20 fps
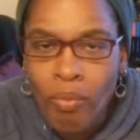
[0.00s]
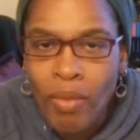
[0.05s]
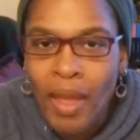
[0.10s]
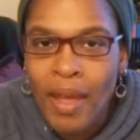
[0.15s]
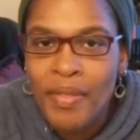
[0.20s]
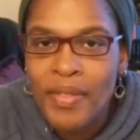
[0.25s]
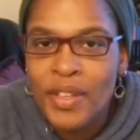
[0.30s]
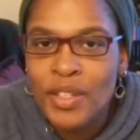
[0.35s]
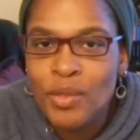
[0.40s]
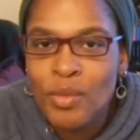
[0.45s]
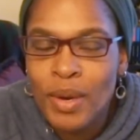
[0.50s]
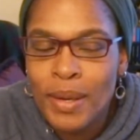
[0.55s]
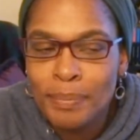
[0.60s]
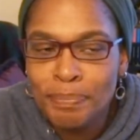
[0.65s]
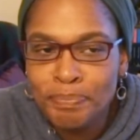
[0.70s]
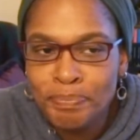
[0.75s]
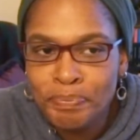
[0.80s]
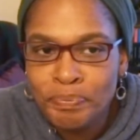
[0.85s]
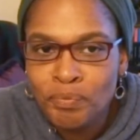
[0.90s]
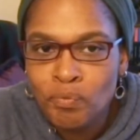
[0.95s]
And this one,
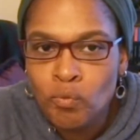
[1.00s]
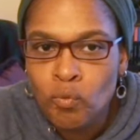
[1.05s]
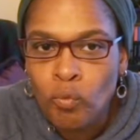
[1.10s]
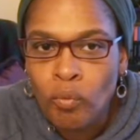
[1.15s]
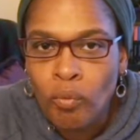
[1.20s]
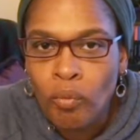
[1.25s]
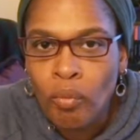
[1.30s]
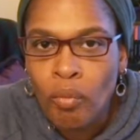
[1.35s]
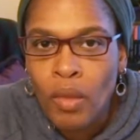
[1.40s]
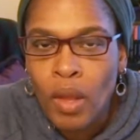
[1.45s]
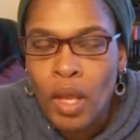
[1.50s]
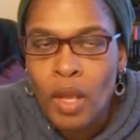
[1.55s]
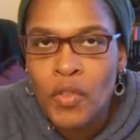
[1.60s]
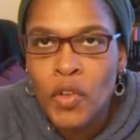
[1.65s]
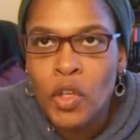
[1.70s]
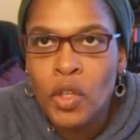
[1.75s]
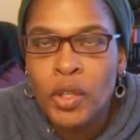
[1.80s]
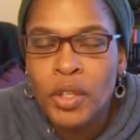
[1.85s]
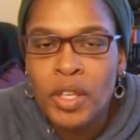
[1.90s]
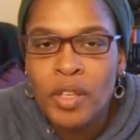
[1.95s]
if
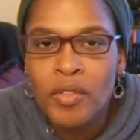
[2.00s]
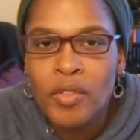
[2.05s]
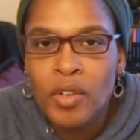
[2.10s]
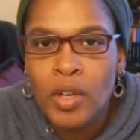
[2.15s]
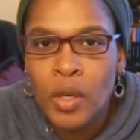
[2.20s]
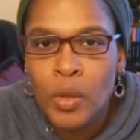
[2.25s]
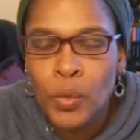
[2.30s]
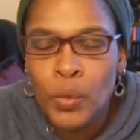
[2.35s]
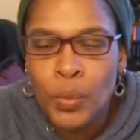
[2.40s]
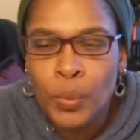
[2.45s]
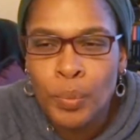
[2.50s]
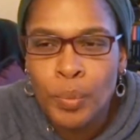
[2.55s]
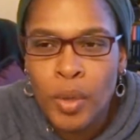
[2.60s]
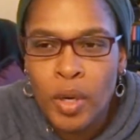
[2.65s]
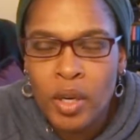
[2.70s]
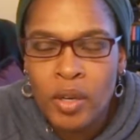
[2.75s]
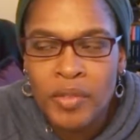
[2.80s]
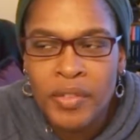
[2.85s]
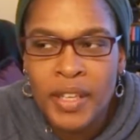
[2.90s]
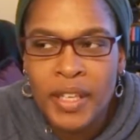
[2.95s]
you're looking for a
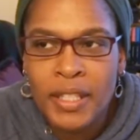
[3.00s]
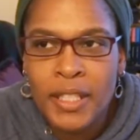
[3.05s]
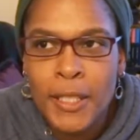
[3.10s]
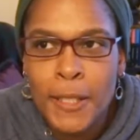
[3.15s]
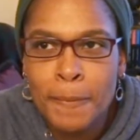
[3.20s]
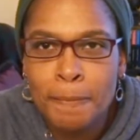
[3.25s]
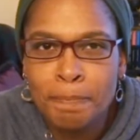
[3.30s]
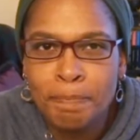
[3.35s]
perfect